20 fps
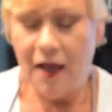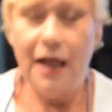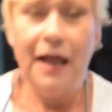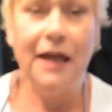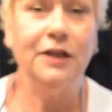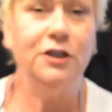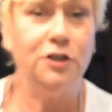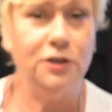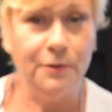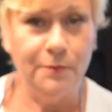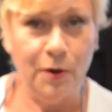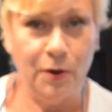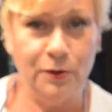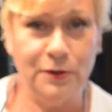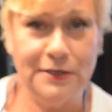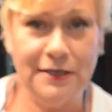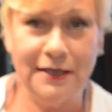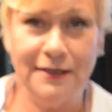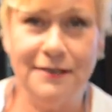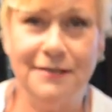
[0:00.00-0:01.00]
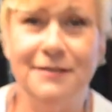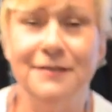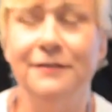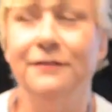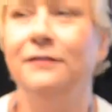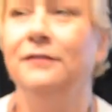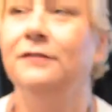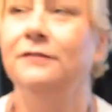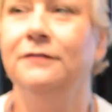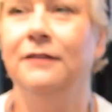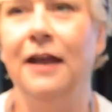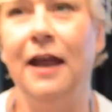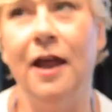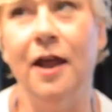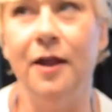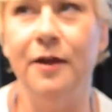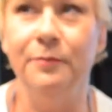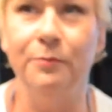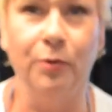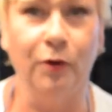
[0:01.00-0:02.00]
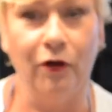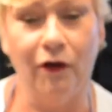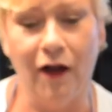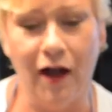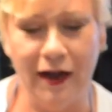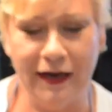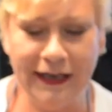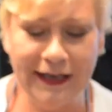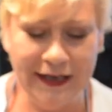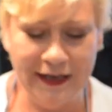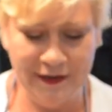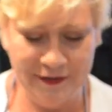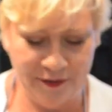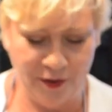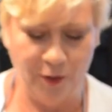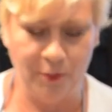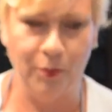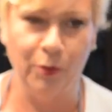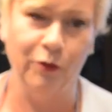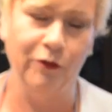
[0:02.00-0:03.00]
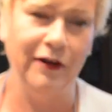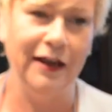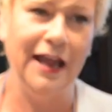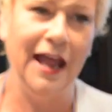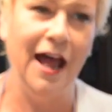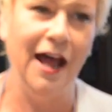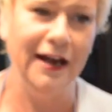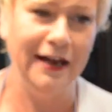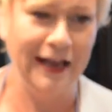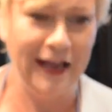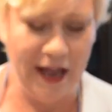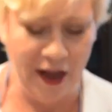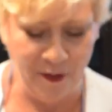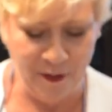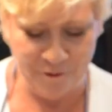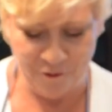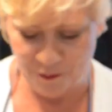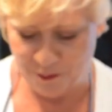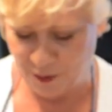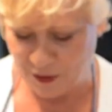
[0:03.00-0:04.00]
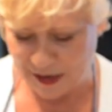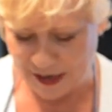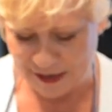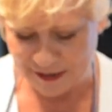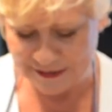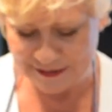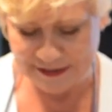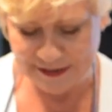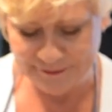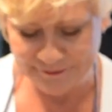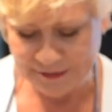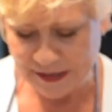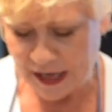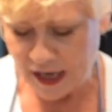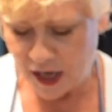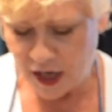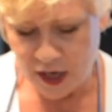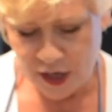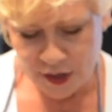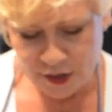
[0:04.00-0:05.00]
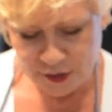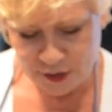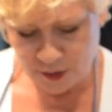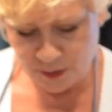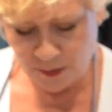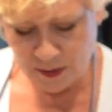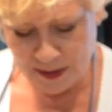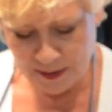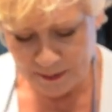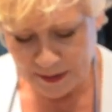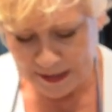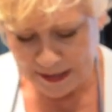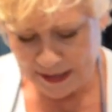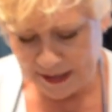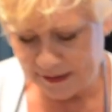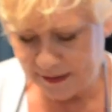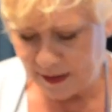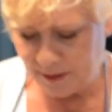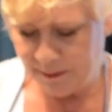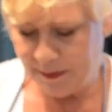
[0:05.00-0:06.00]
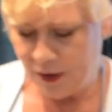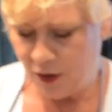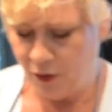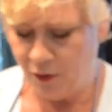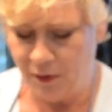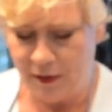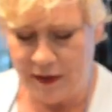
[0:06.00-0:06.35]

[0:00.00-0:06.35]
And samosas and biryani, however you pronounce it. So what I'm going to end up here